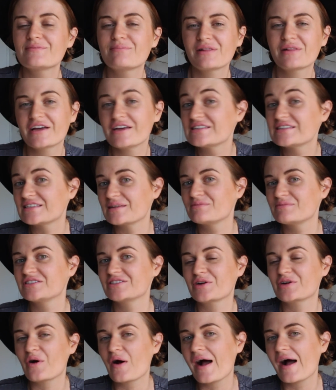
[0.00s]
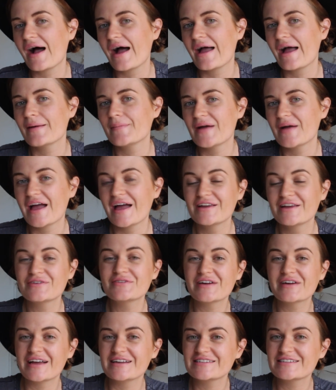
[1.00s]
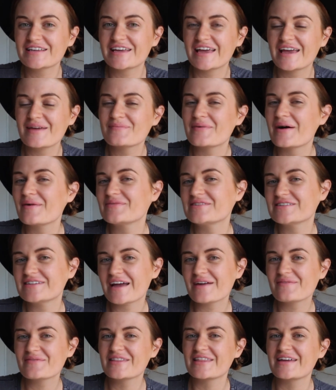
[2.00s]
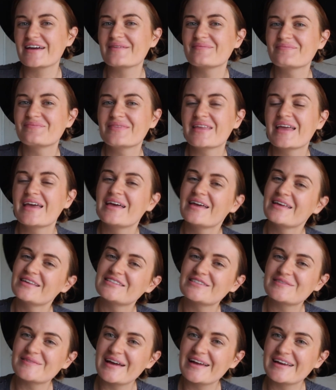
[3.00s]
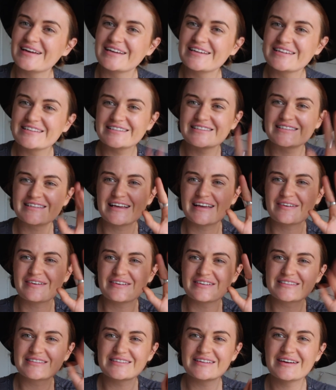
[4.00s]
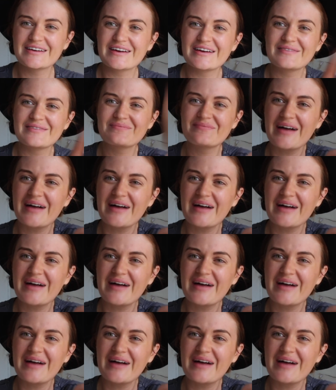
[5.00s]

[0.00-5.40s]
please subscribe and you'll get to keep up to date with it. Sweet. See you all soon.